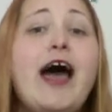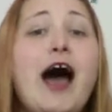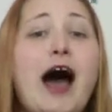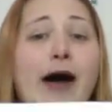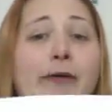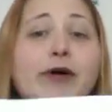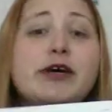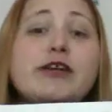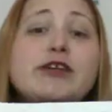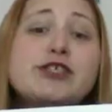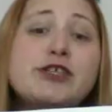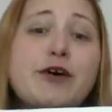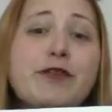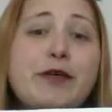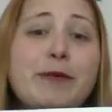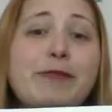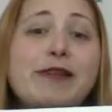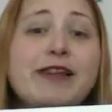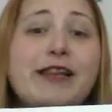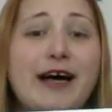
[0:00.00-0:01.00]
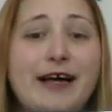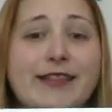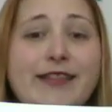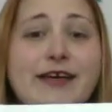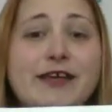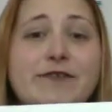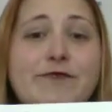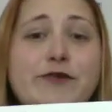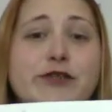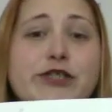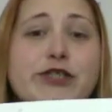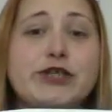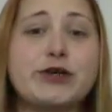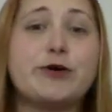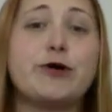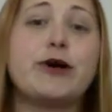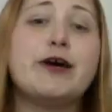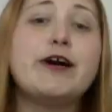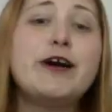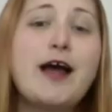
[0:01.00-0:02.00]
I'm going to show them London for
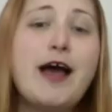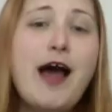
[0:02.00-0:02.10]
sure.